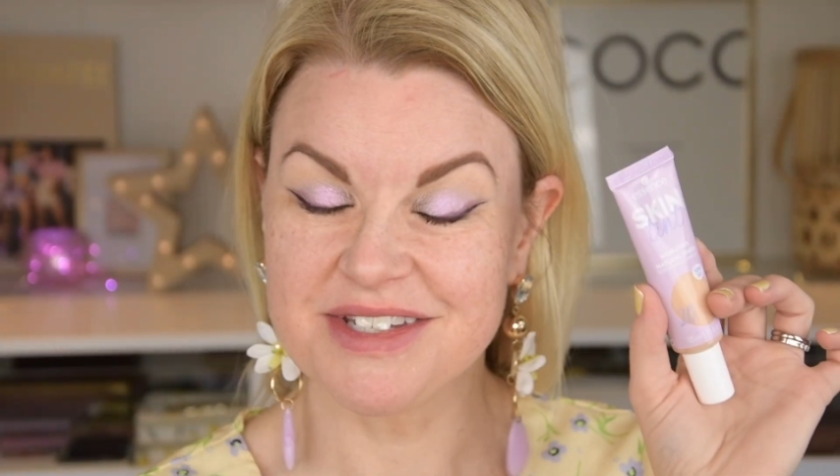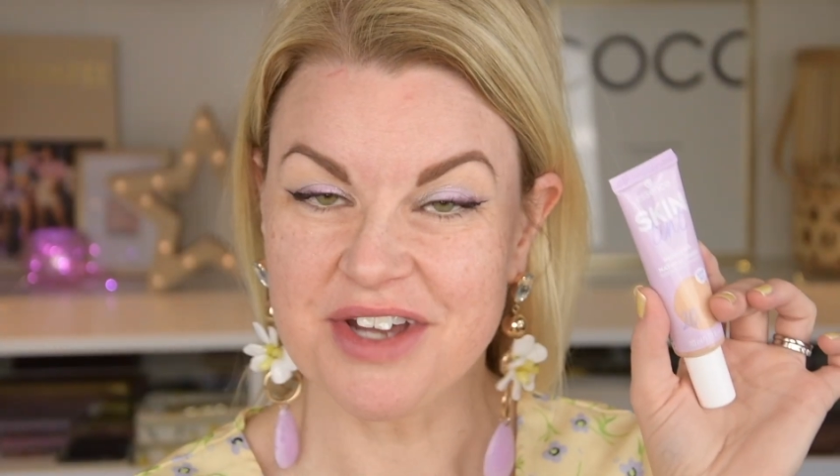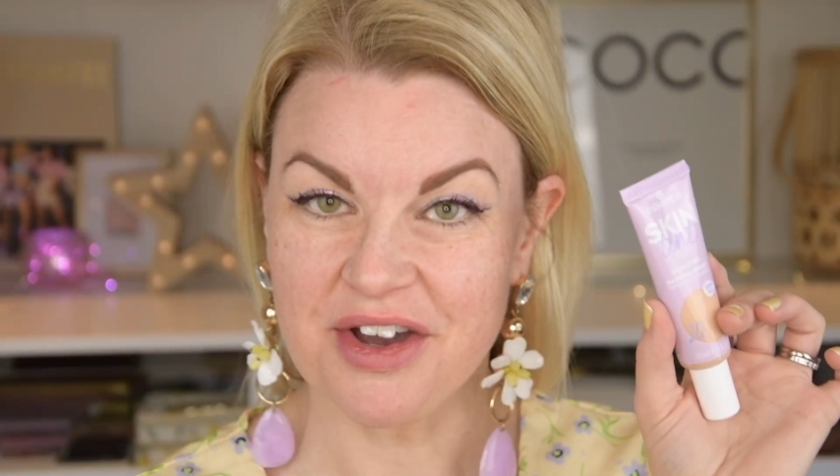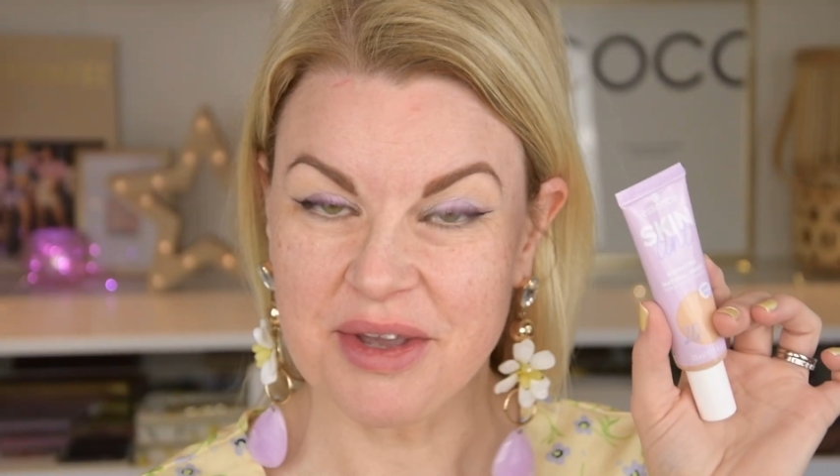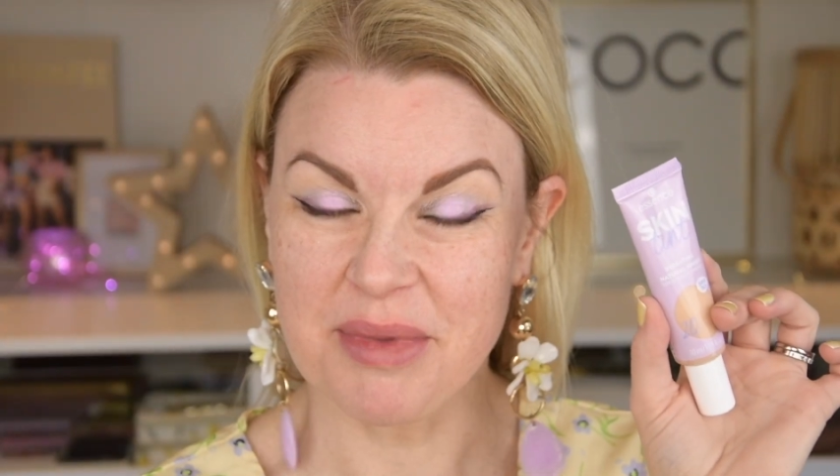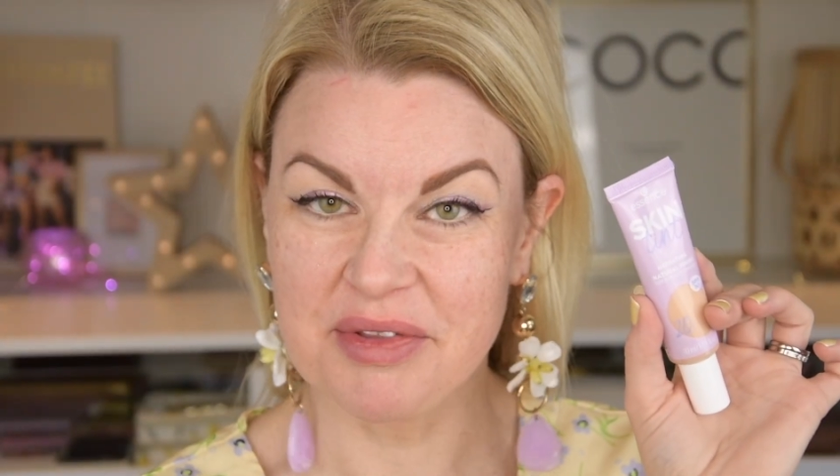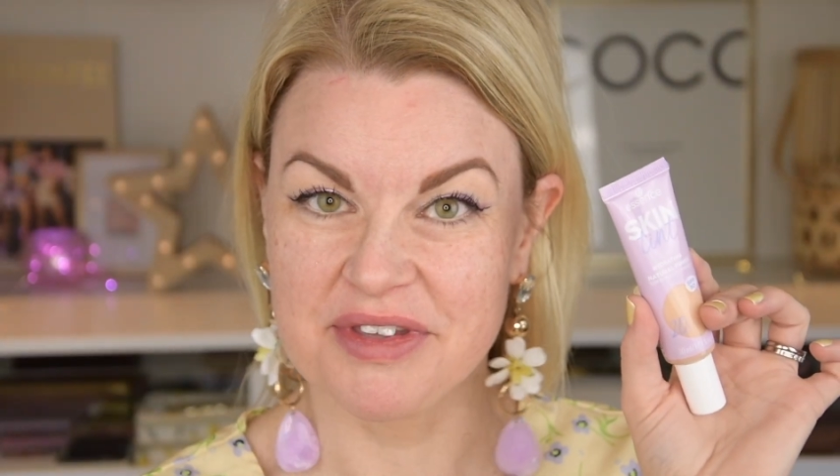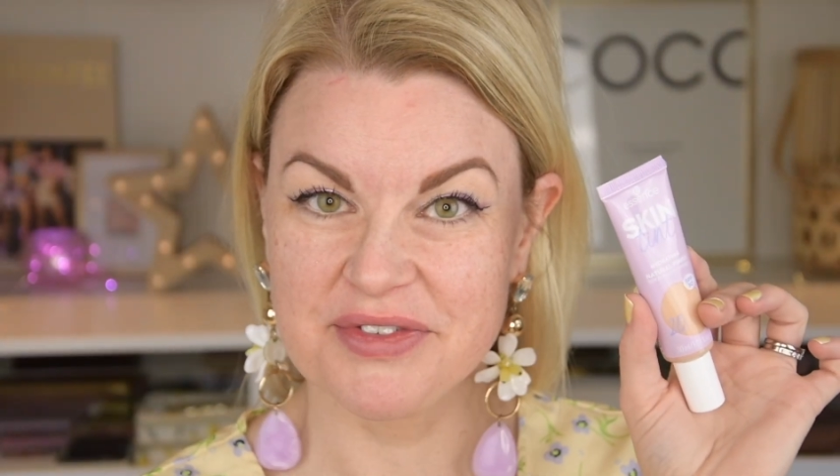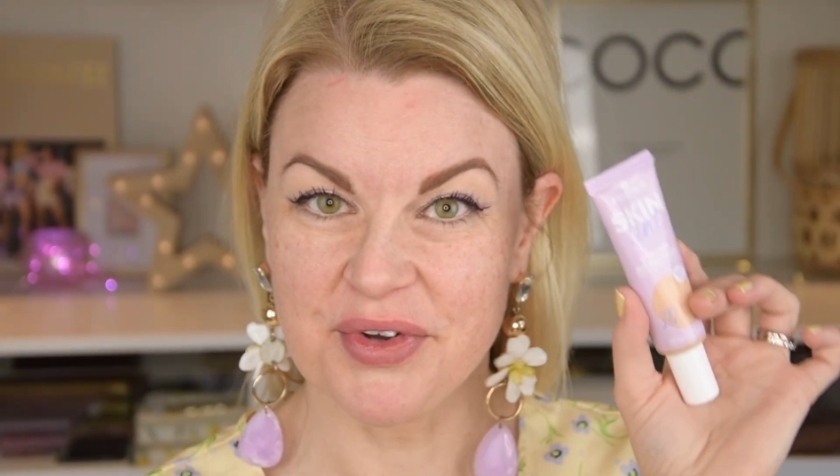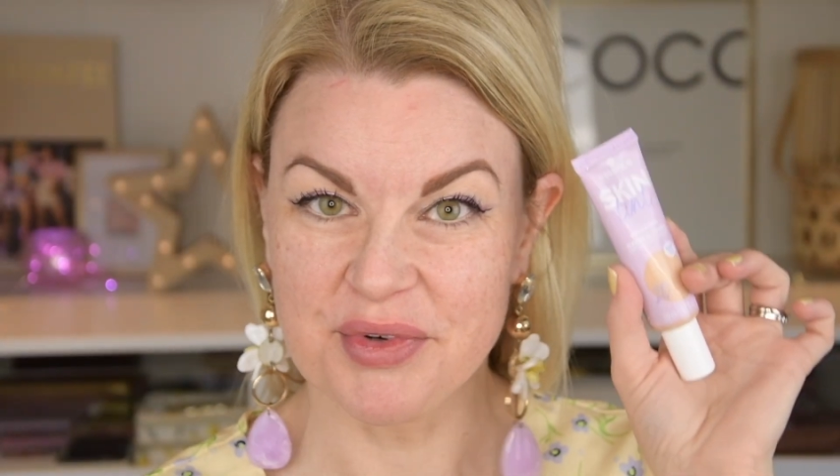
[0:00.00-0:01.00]
talk about
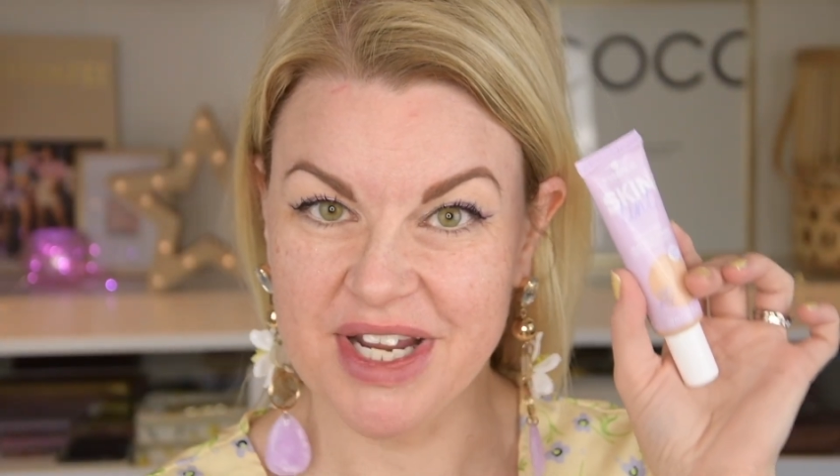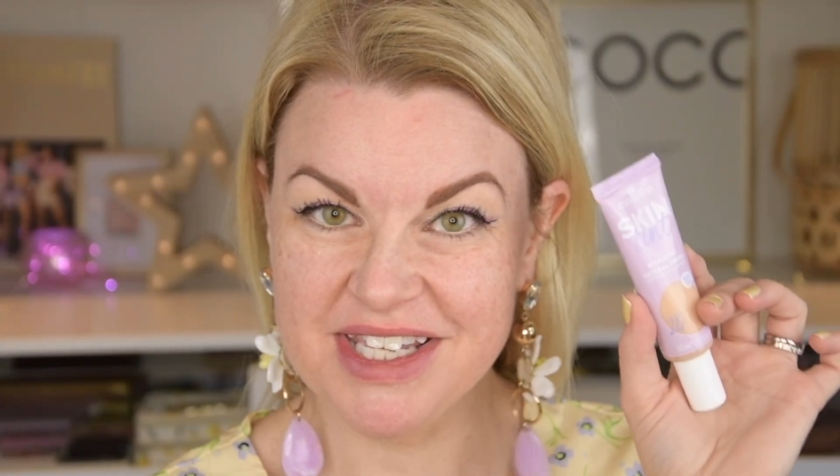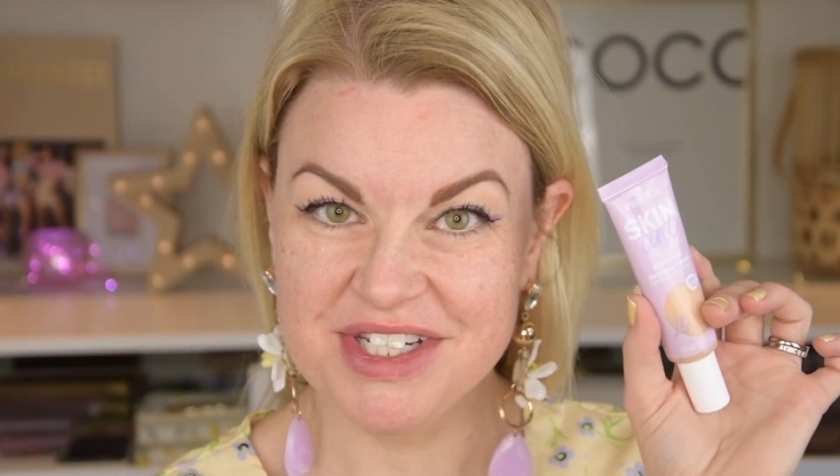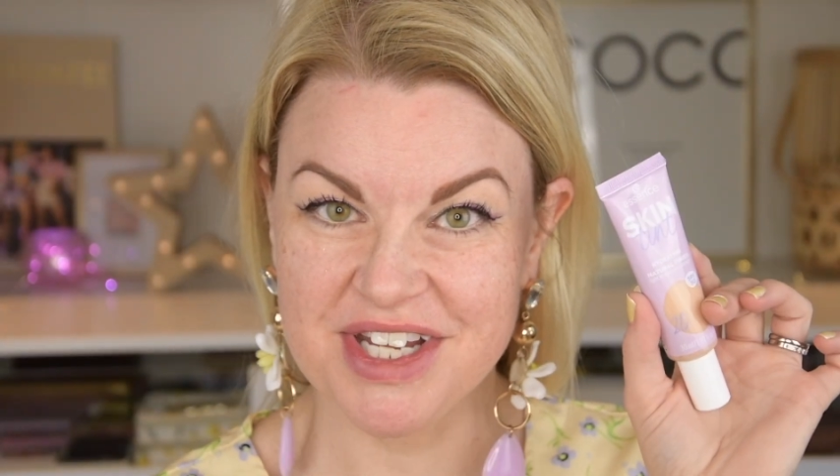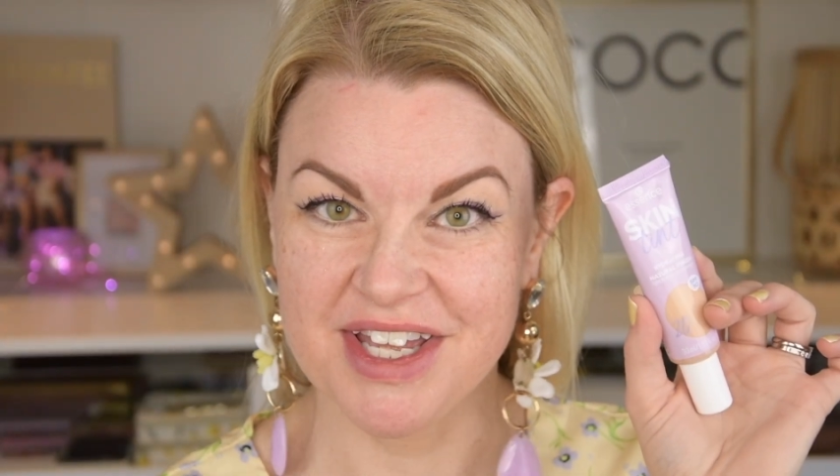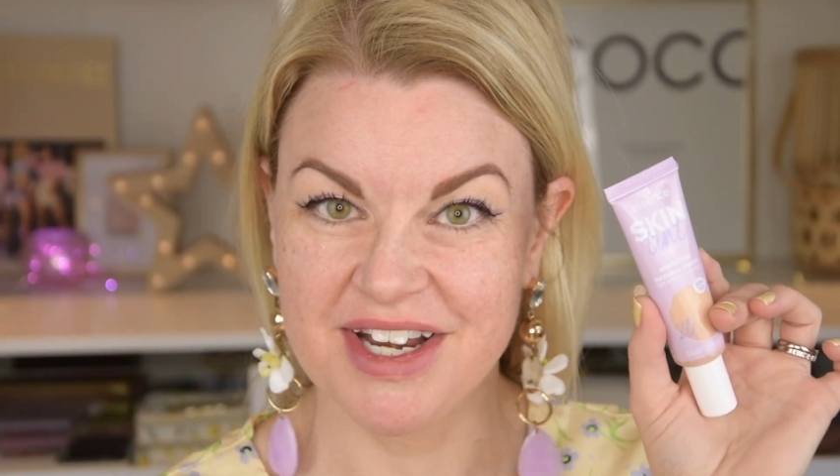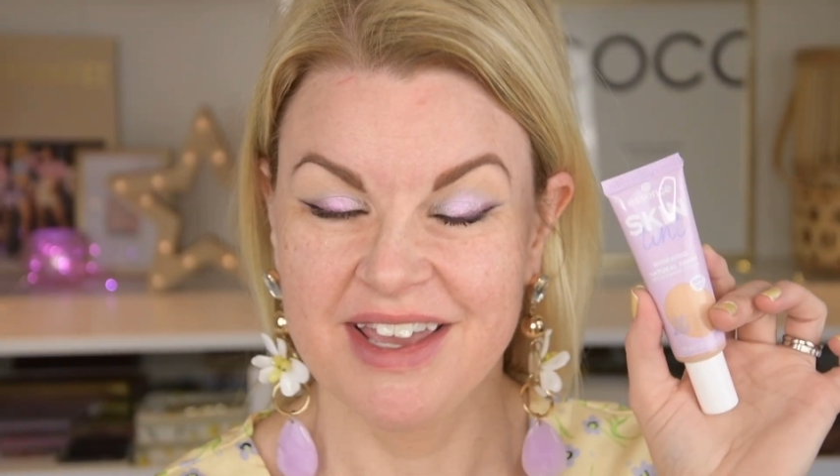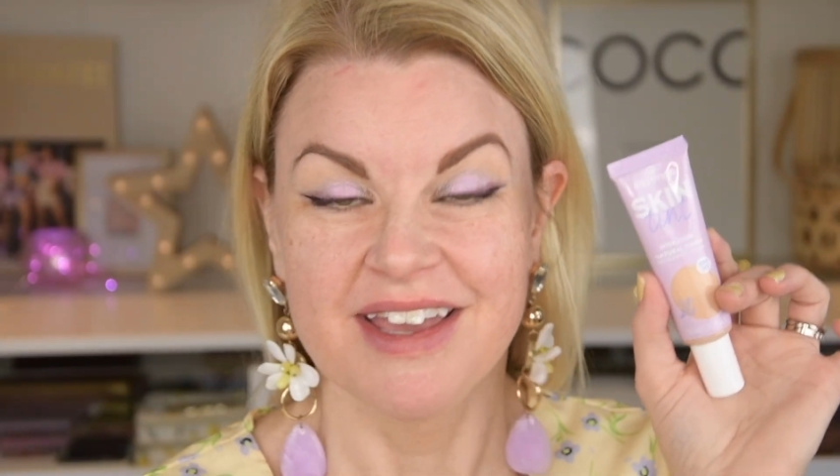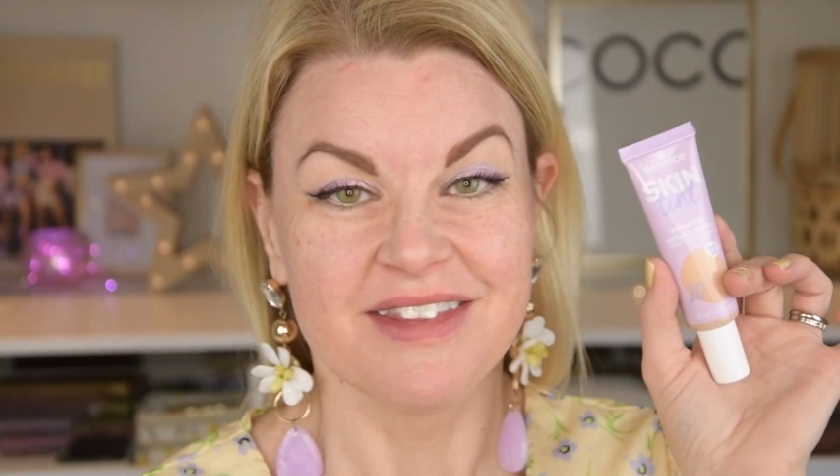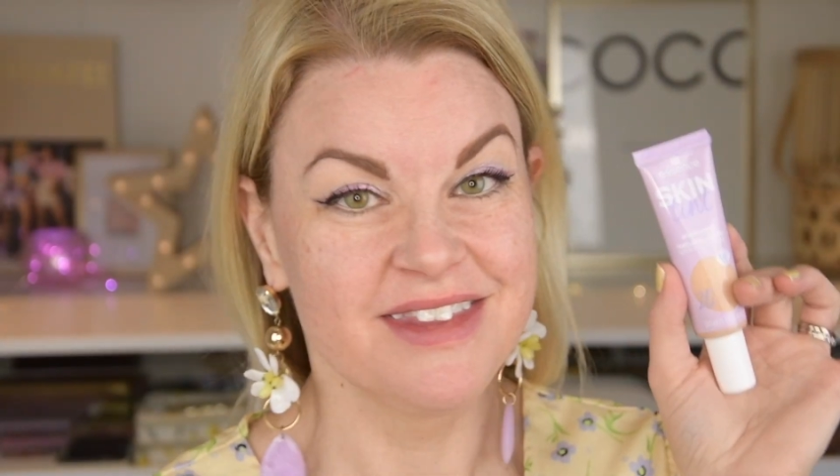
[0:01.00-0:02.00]
this foundation.
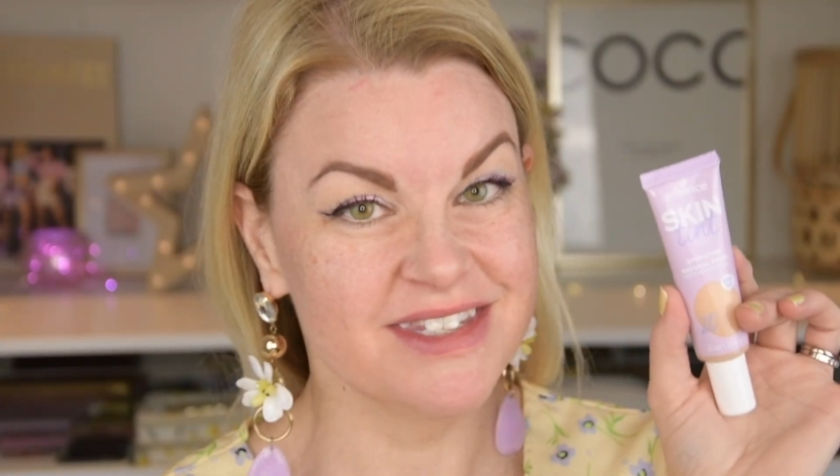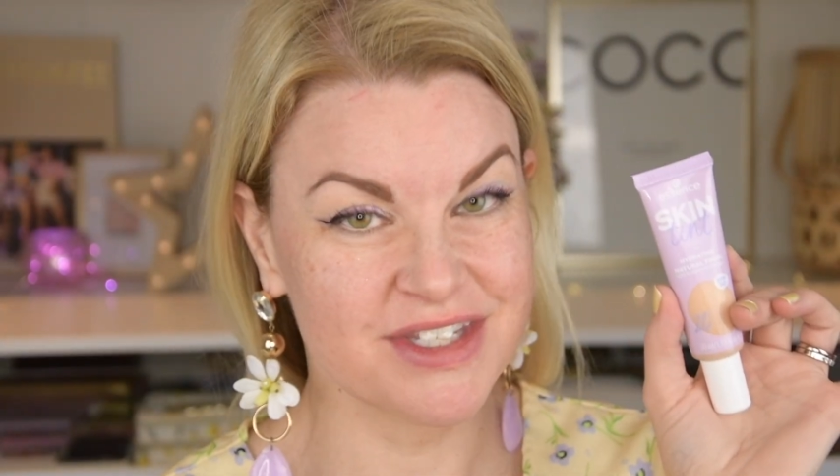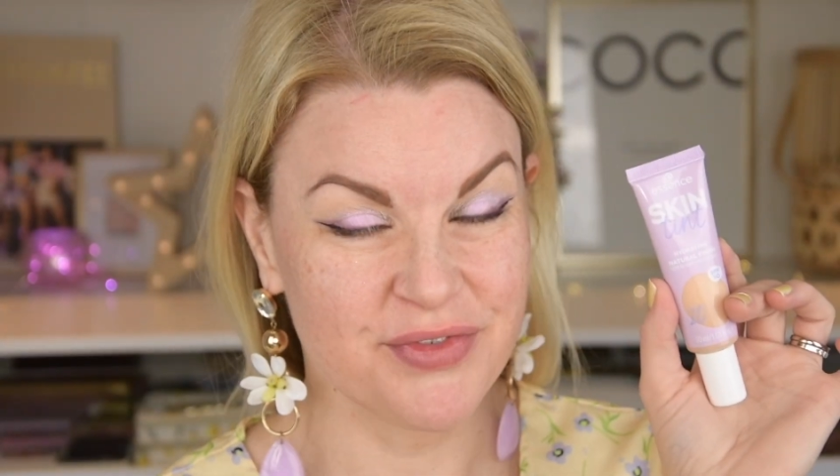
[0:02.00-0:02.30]
This is